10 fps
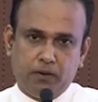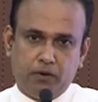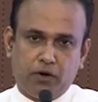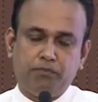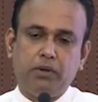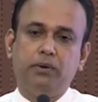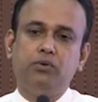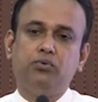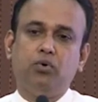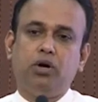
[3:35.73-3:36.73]
A lot of people
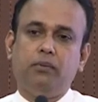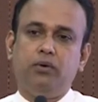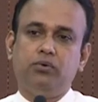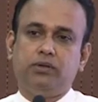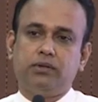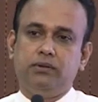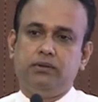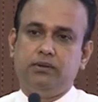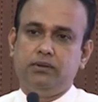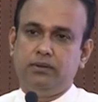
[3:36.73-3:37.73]
do talk about
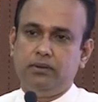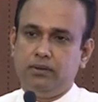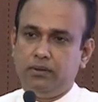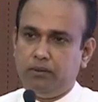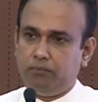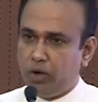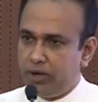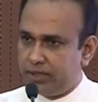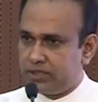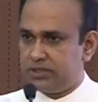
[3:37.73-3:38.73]

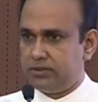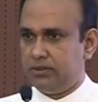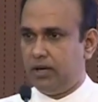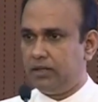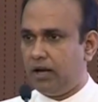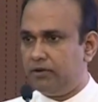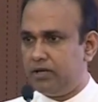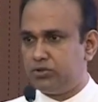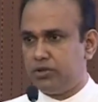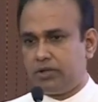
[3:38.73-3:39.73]
politics and
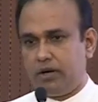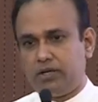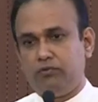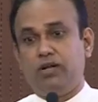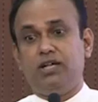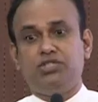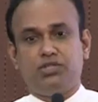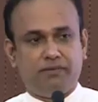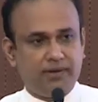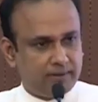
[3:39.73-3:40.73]
governance of the country for the last
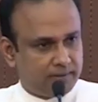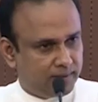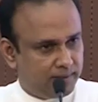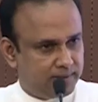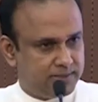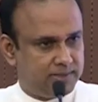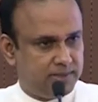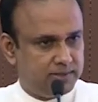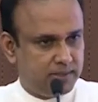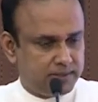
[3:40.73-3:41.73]
73 years
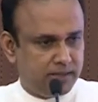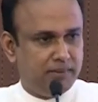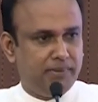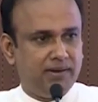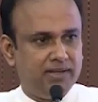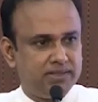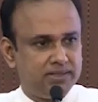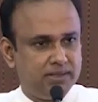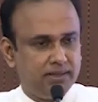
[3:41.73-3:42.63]
since independence.